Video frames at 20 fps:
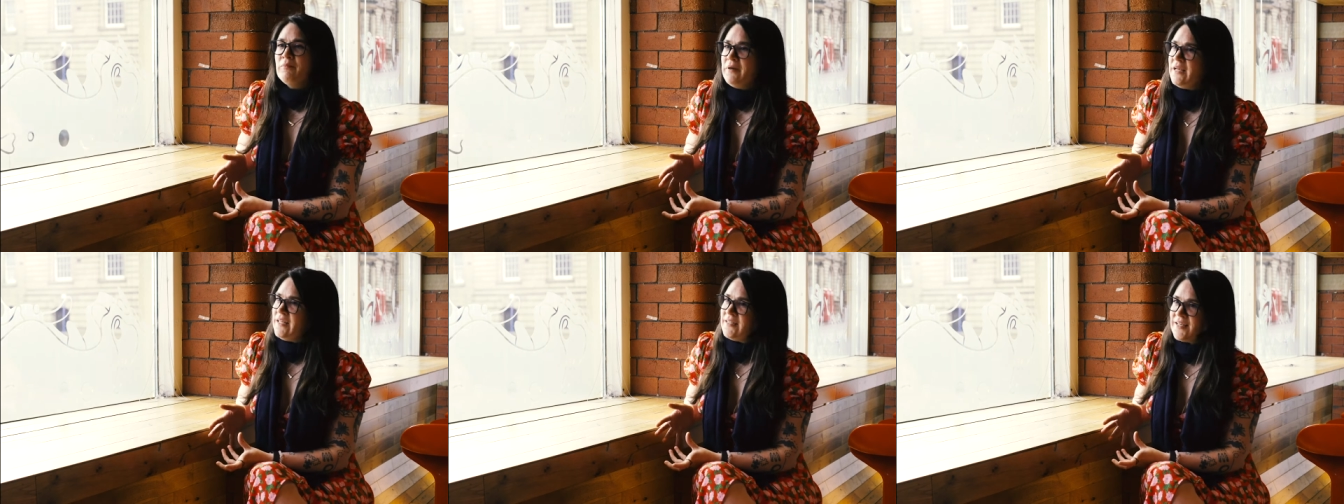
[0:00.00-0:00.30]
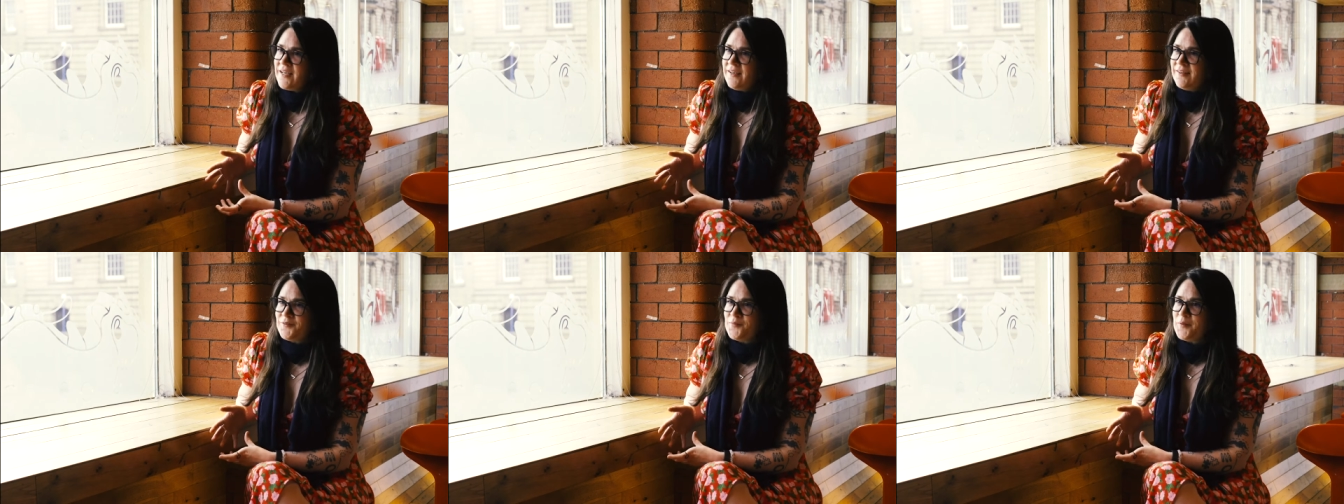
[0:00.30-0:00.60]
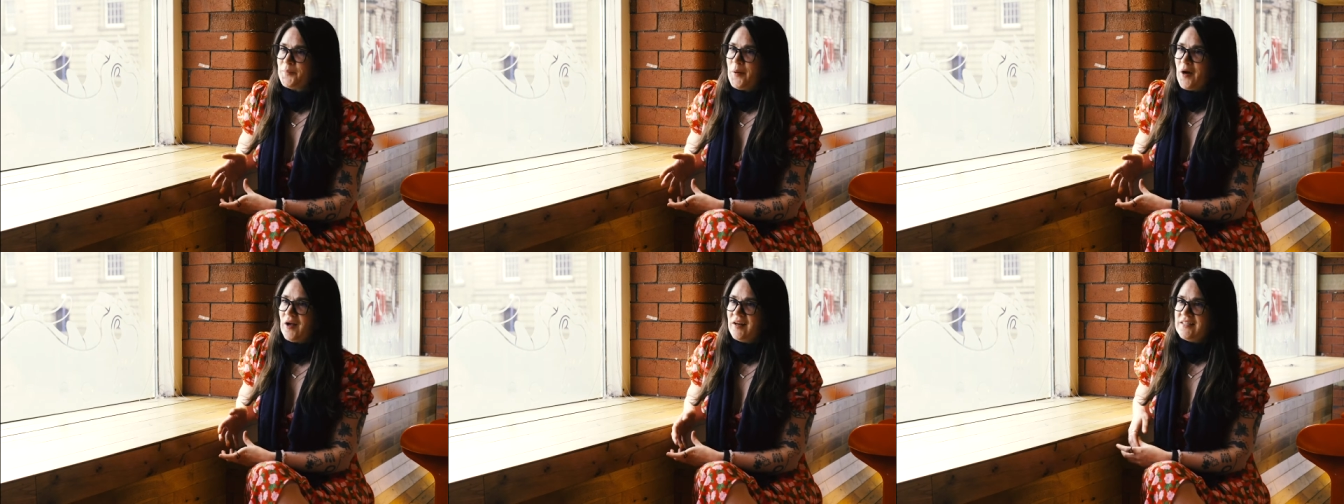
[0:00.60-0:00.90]
meetings
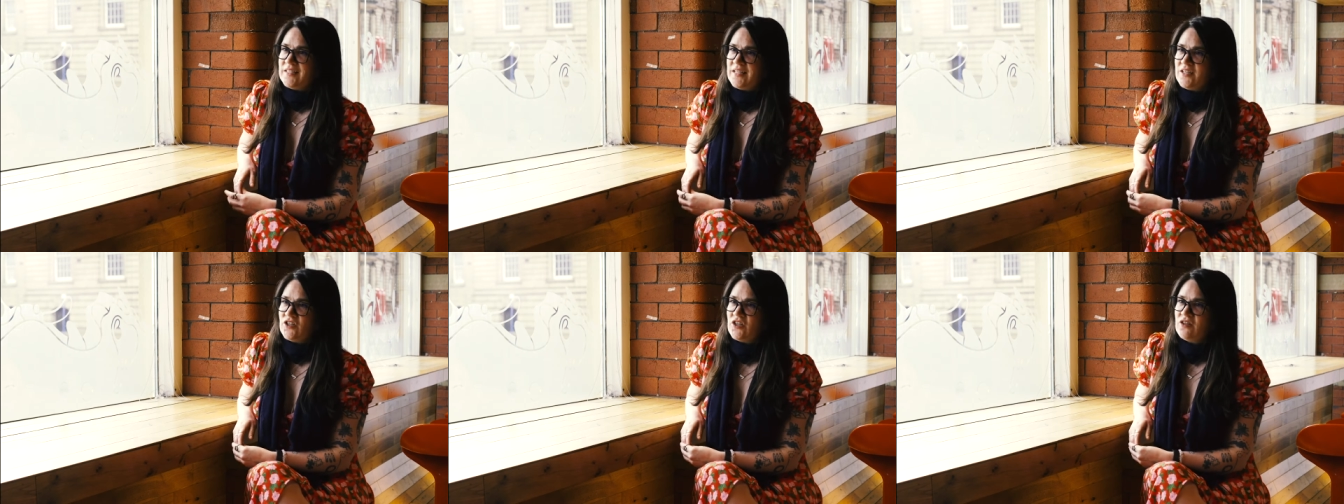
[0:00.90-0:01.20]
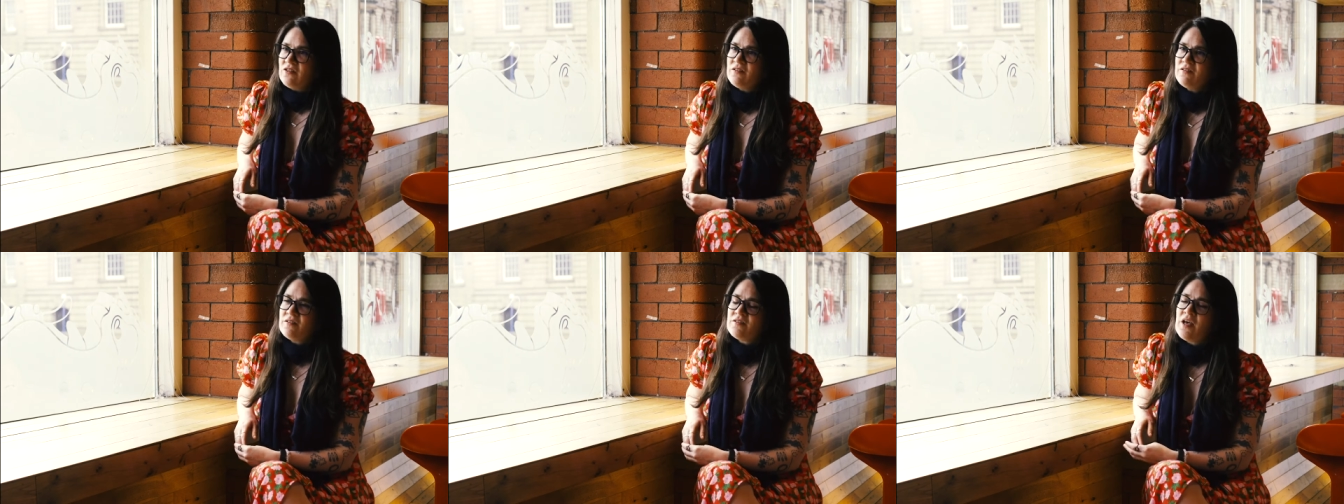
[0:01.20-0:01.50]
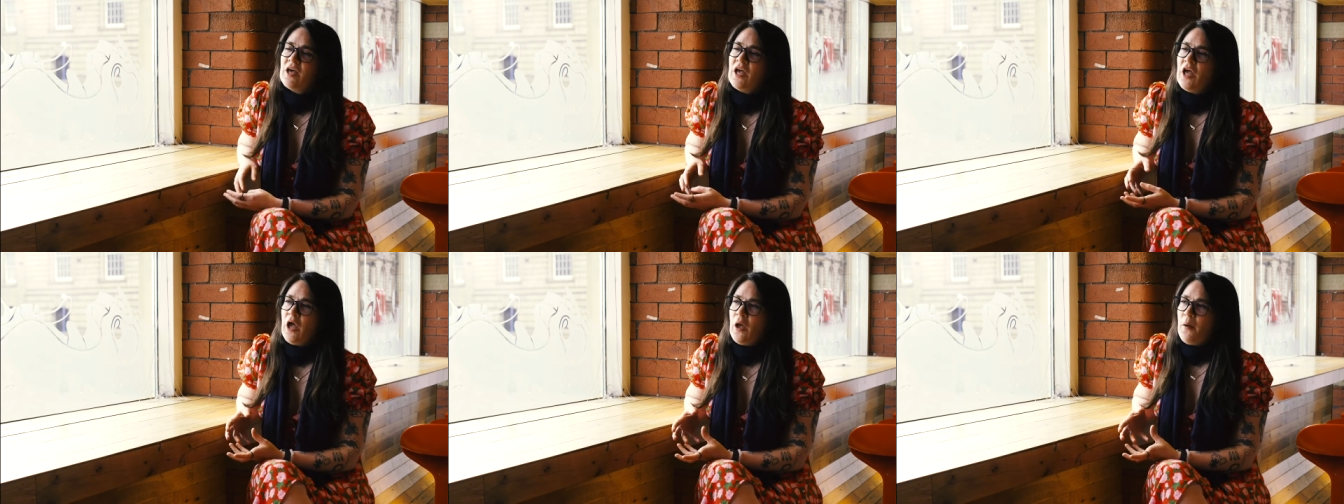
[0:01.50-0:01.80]
with
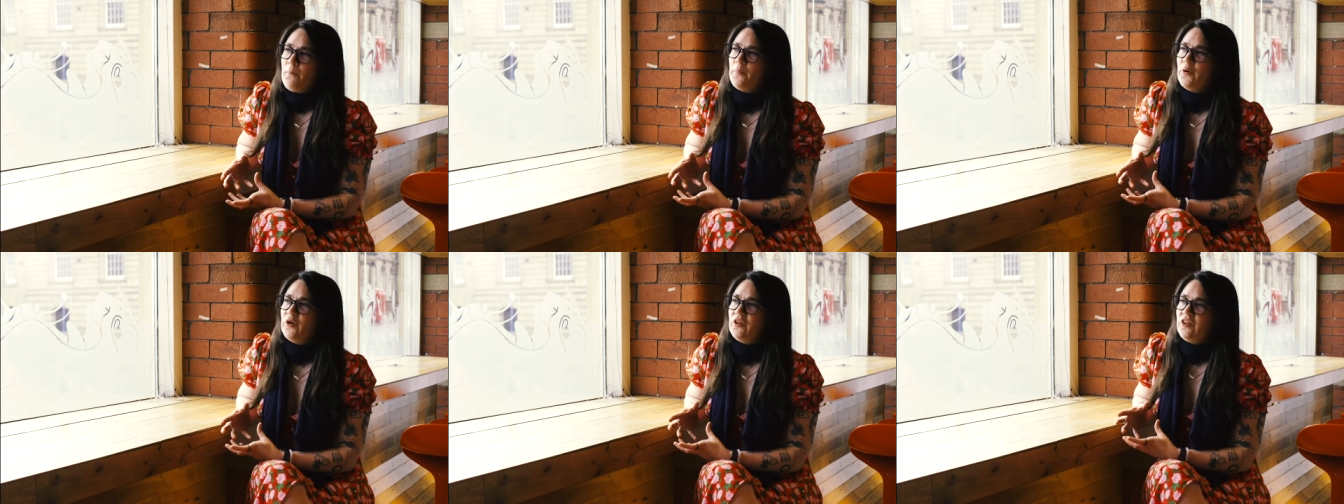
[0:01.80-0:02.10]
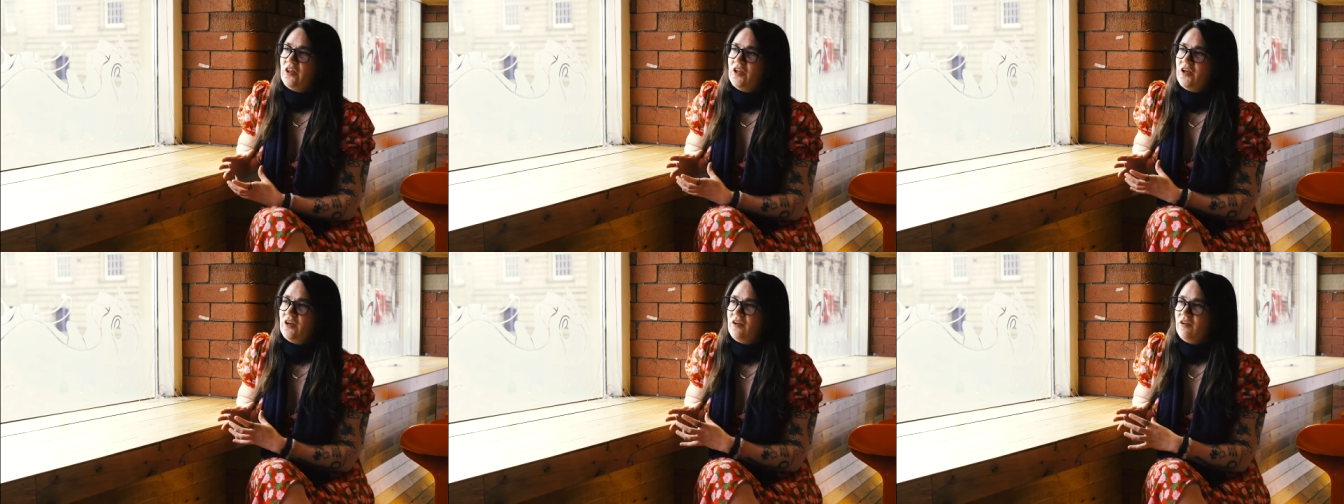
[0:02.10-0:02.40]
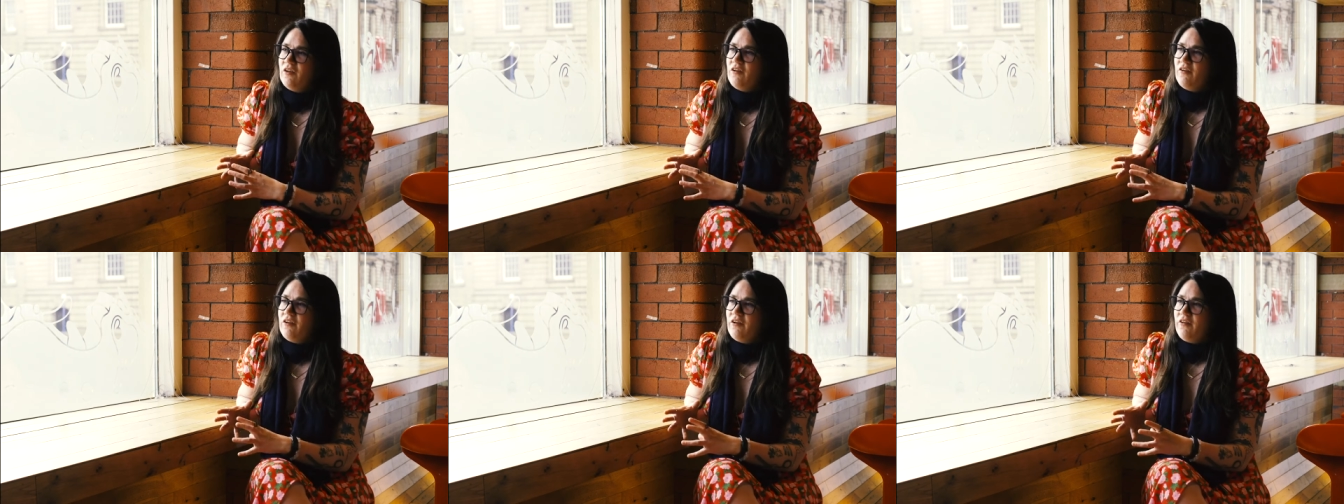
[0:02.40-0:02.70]
politicians, but the